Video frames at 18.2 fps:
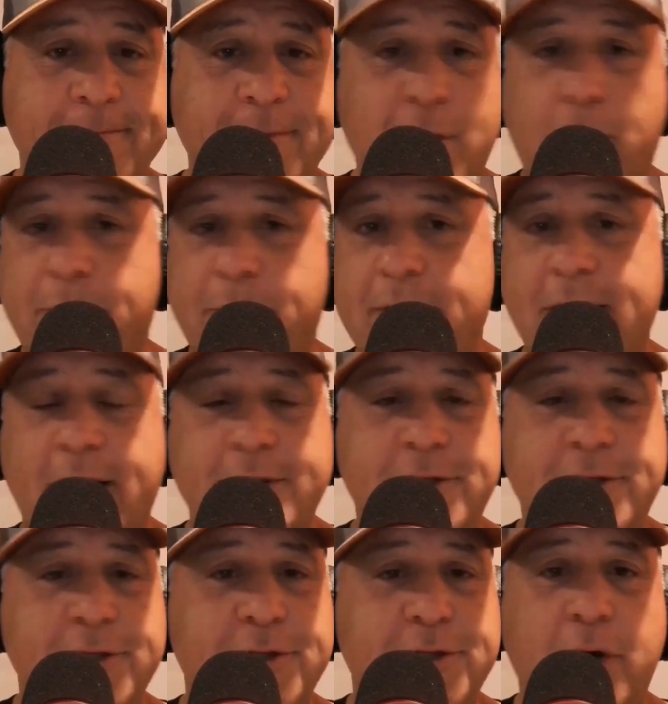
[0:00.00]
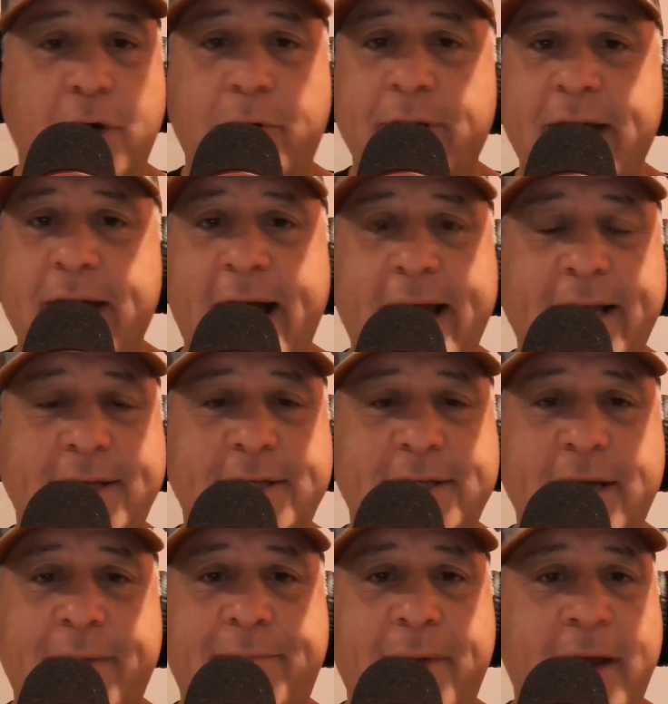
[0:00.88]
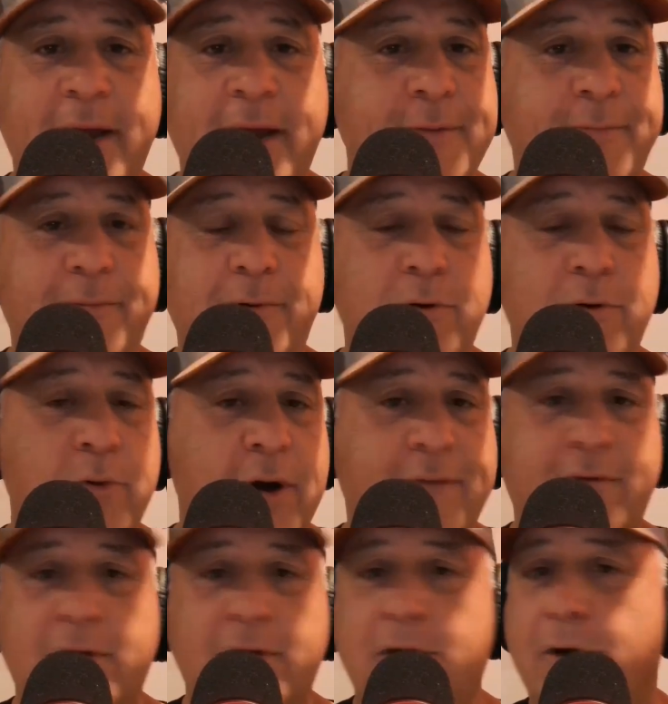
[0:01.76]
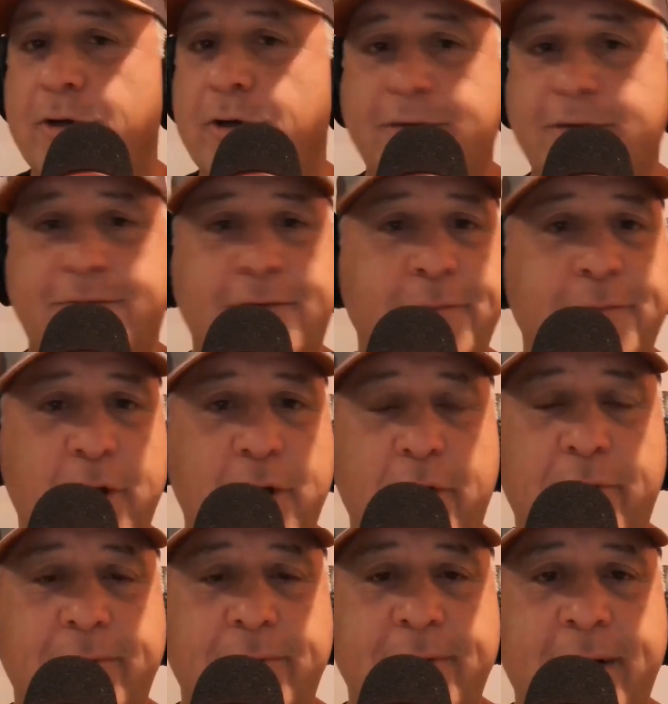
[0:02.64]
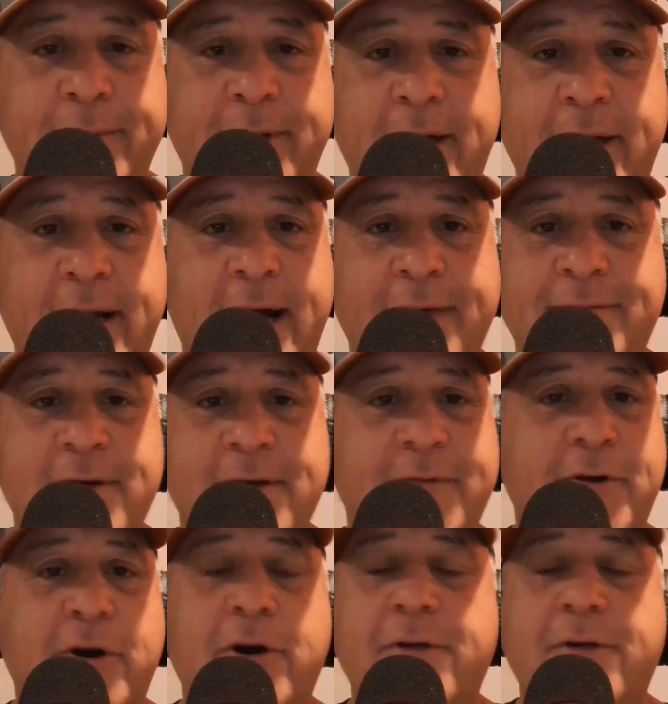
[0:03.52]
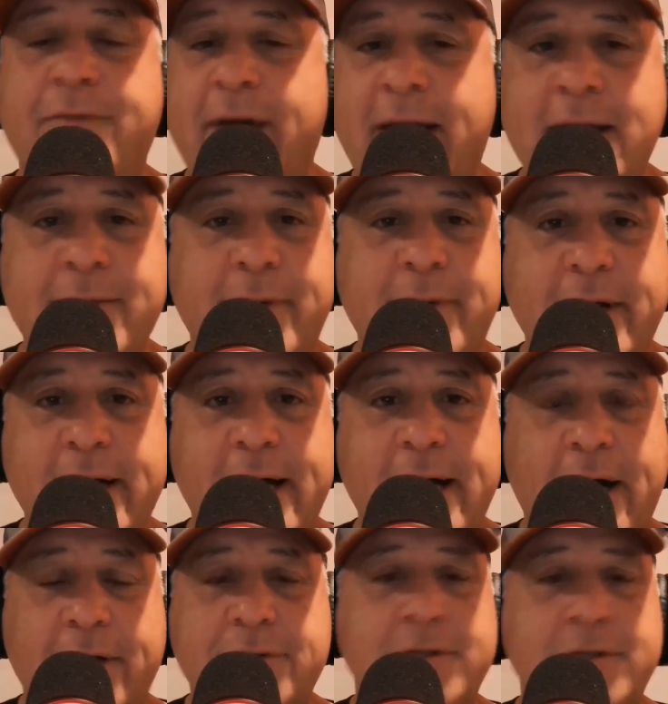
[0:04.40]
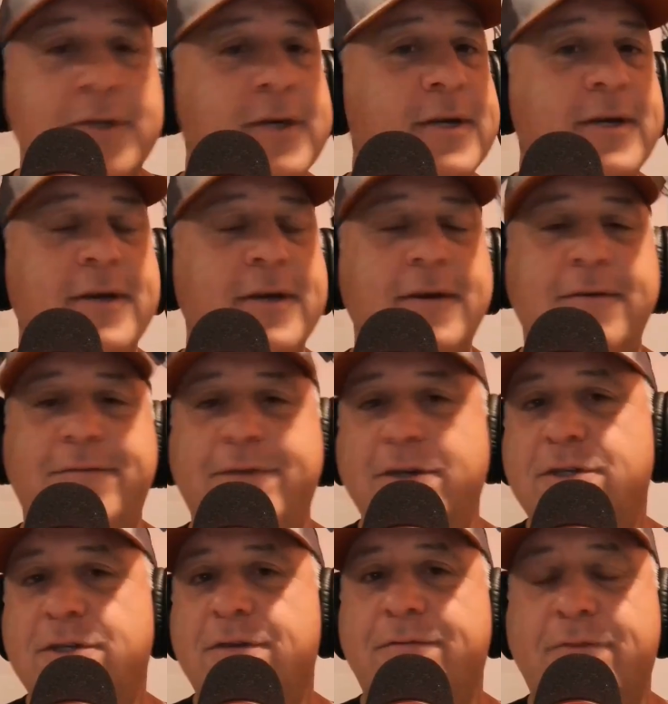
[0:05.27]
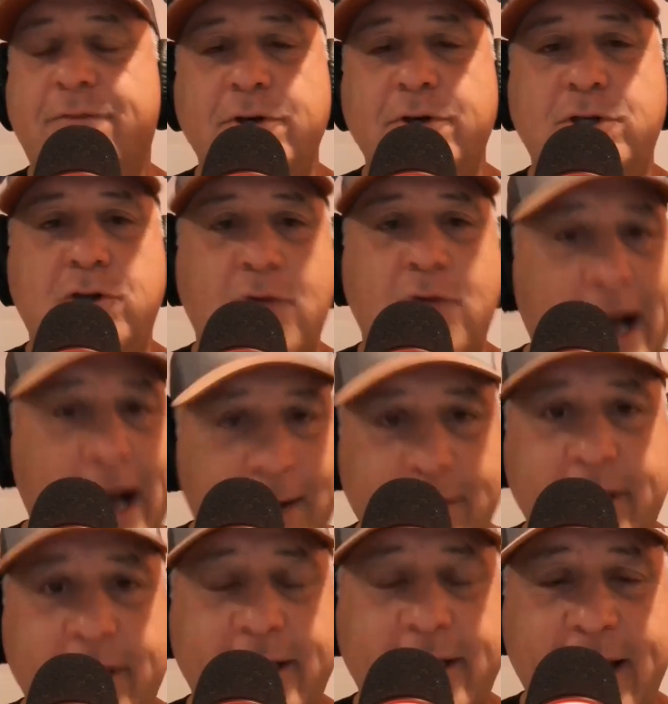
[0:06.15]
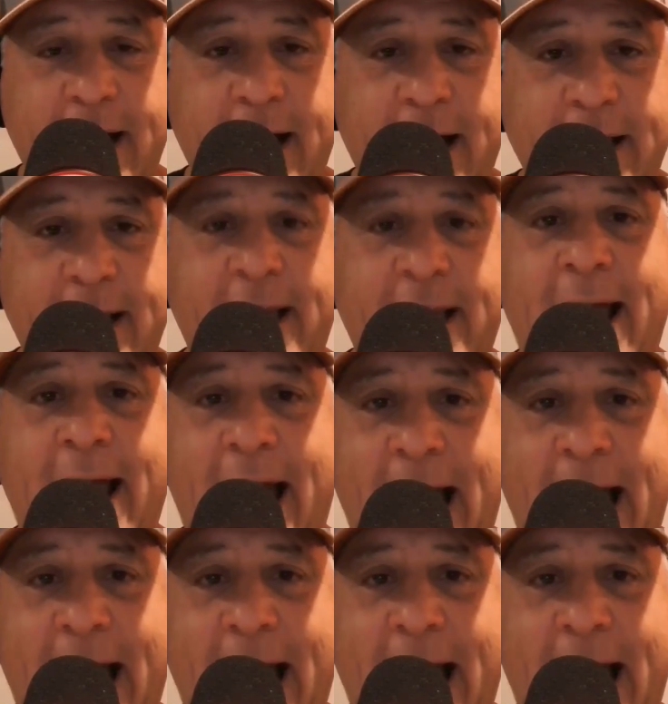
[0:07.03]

nobody else is doing that except whoever learns it from you. I mean, I've never heard of anybody else fishing for a trout like that and